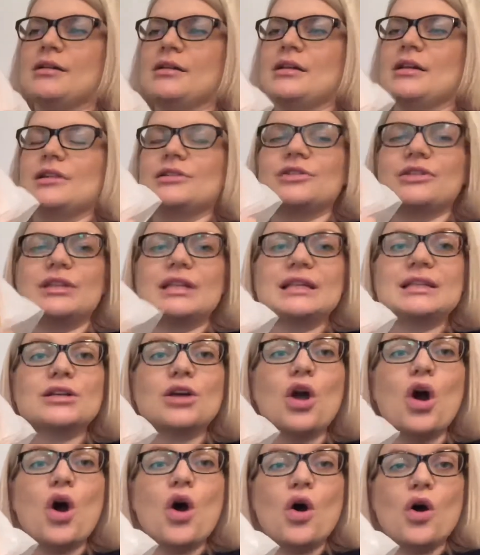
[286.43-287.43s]
So this
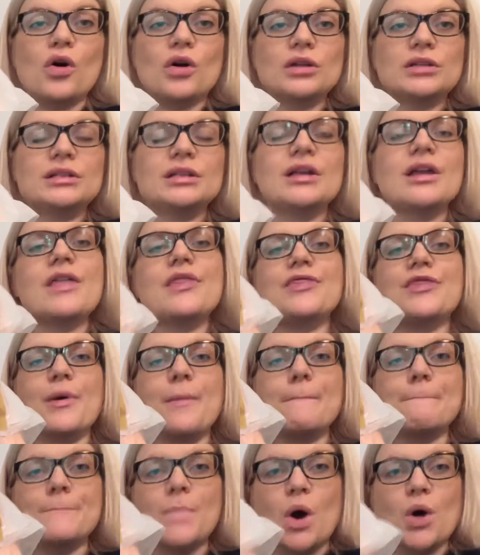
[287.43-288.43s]
caught the
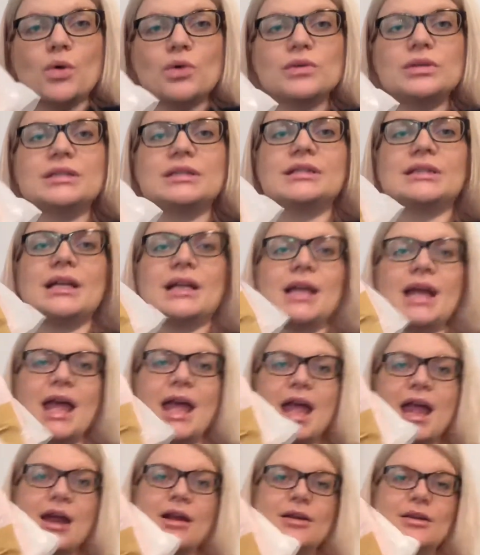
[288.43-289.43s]
most
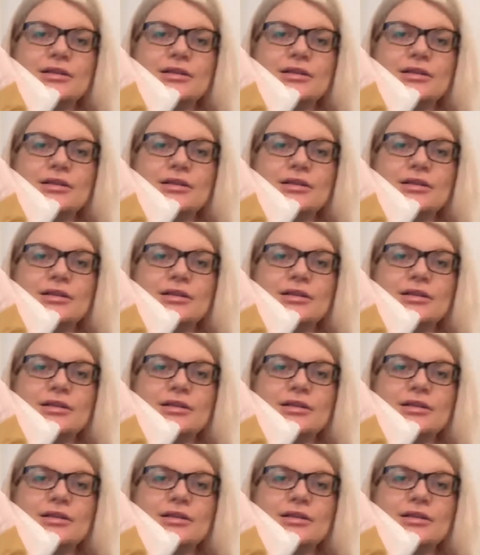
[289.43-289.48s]
air.